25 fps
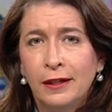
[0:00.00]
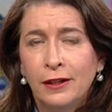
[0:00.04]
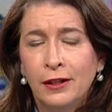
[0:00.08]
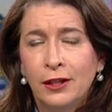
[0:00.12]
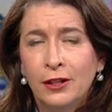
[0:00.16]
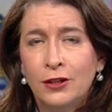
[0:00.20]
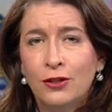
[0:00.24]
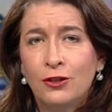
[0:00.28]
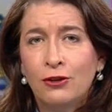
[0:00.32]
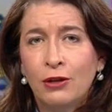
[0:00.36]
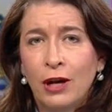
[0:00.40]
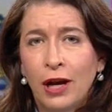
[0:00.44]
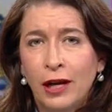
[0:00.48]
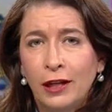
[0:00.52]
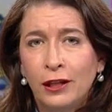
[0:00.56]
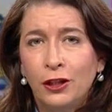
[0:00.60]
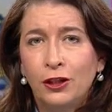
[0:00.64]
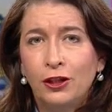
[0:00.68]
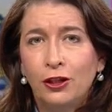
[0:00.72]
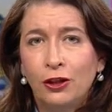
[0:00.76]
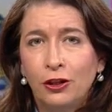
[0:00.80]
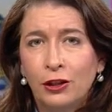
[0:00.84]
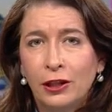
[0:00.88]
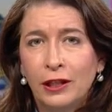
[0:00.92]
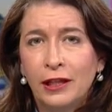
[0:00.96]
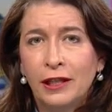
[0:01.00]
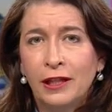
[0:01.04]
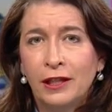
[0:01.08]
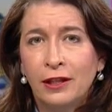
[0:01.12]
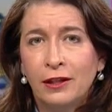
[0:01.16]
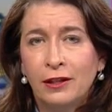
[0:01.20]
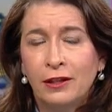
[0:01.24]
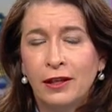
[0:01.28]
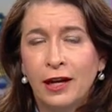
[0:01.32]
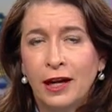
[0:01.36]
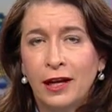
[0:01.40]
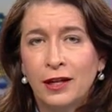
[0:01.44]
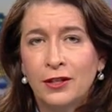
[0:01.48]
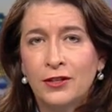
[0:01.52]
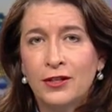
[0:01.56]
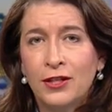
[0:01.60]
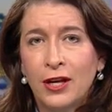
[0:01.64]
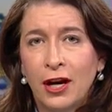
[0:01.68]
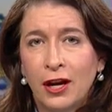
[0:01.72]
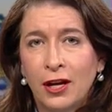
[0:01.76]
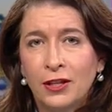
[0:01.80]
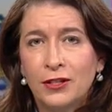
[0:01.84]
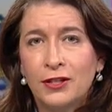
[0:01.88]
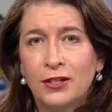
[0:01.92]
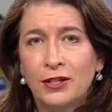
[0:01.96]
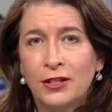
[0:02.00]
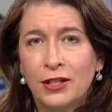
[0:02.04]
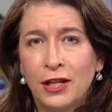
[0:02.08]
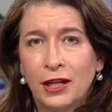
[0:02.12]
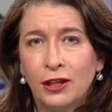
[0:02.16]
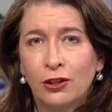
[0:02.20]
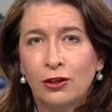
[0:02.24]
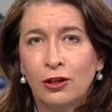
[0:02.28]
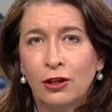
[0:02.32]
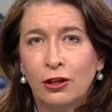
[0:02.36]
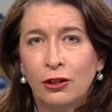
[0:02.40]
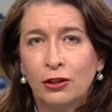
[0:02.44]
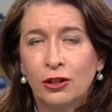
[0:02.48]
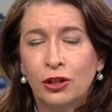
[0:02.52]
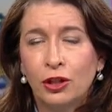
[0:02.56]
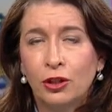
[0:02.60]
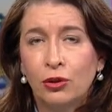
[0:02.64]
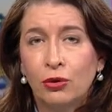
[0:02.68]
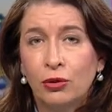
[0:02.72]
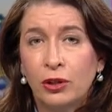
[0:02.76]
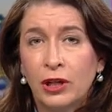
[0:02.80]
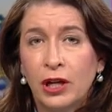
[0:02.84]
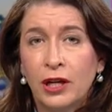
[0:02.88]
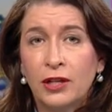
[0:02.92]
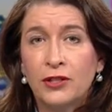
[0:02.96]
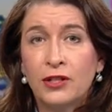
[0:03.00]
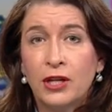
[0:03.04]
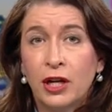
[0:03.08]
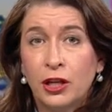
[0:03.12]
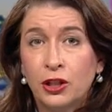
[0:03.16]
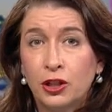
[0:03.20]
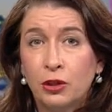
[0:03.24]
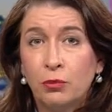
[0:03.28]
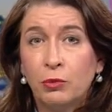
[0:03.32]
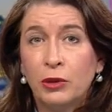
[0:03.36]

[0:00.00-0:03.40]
the Australian Nuclear Science and Technology Organisation,